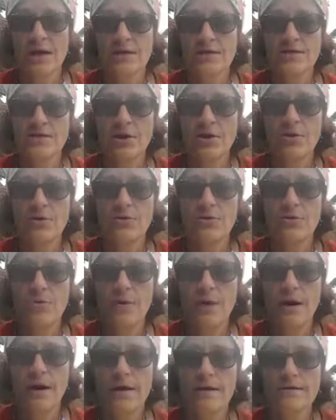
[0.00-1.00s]

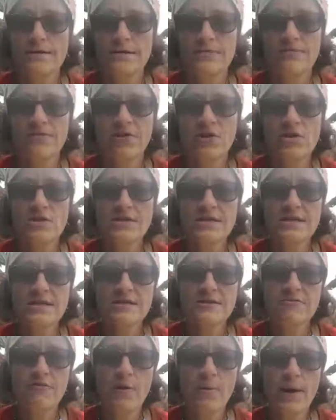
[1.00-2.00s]
So some
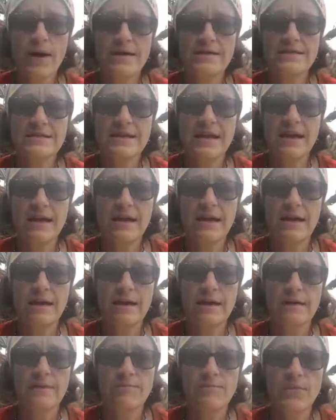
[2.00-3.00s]
verses from
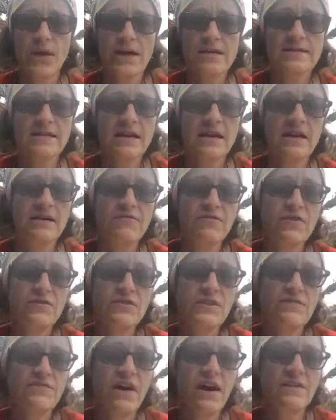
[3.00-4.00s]
Isaiah
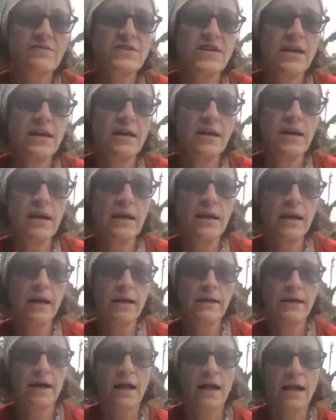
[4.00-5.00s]
55:10
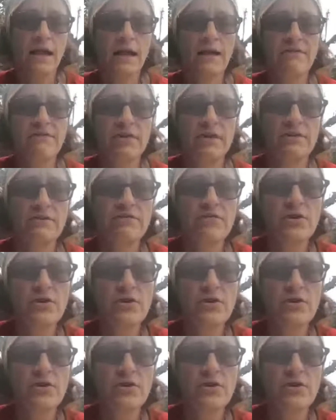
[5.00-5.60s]
and 11.